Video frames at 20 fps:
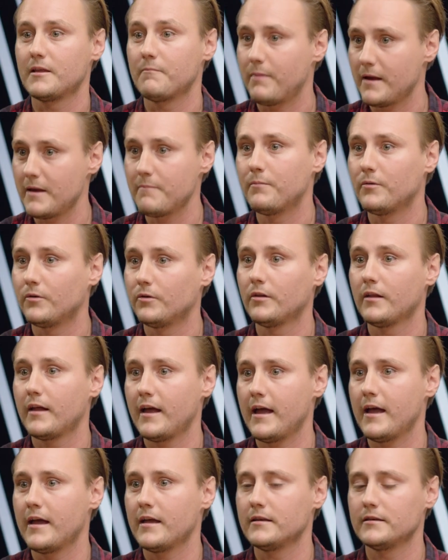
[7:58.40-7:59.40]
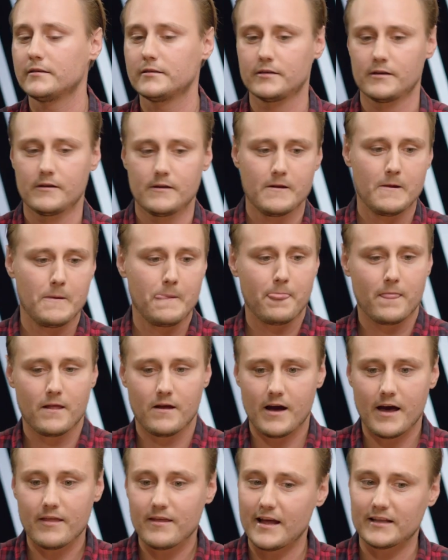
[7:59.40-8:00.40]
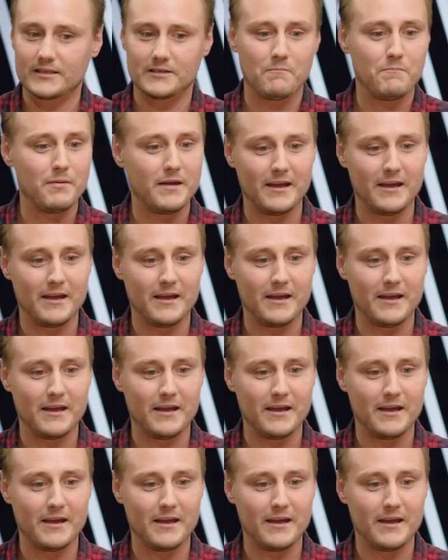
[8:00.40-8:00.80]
to the people. I think that's a